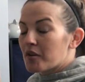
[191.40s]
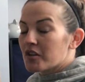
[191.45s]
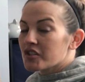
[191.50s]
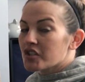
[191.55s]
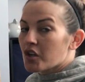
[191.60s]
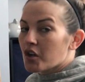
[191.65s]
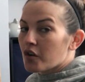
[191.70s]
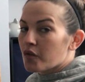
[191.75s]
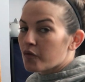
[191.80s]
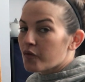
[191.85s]
because
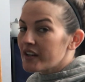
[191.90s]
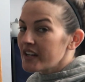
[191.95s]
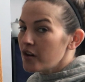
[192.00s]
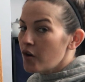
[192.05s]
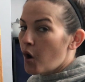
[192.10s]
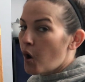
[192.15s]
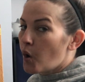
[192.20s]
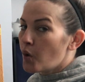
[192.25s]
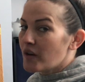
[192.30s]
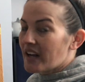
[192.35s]
her
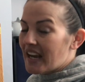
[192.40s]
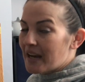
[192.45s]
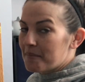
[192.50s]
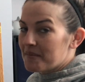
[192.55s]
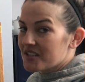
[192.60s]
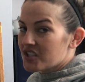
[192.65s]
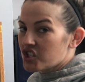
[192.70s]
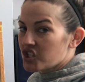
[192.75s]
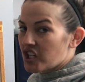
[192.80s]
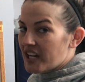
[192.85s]
real whole name
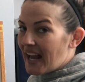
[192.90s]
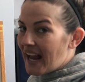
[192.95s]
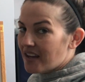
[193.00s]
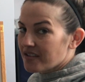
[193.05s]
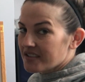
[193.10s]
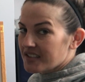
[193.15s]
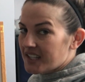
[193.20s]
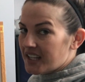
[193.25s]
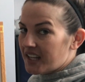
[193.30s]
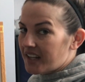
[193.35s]
is
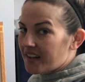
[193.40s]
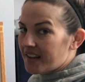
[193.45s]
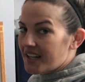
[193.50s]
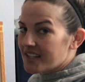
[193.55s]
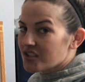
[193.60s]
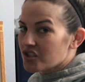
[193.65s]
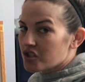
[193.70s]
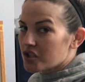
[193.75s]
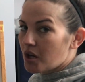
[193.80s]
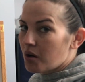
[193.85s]
Chanowski, and
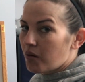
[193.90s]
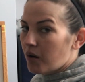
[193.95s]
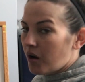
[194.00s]
that's so